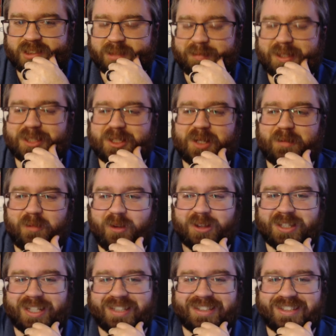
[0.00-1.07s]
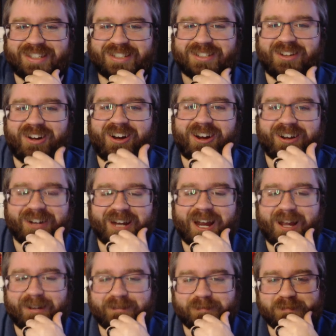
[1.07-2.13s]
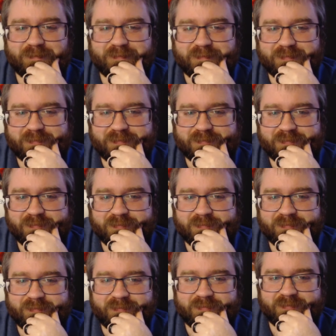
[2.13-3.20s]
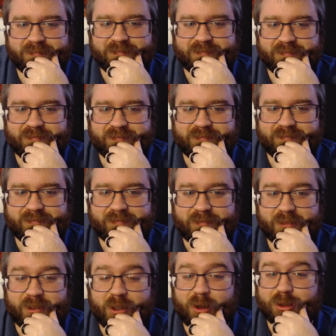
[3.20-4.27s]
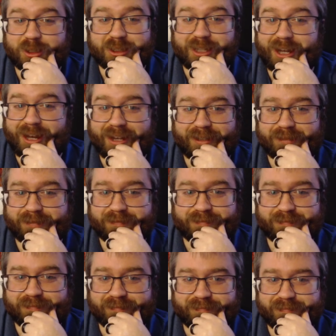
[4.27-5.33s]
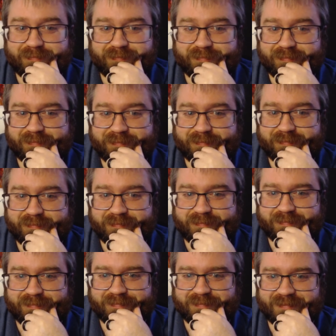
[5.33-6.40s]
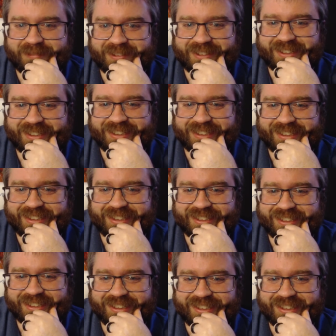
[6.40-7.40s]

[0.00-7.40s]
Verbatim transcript: Make sure to point that the star. Yeah. She's bulletproof. No, she's not. Bulletproof.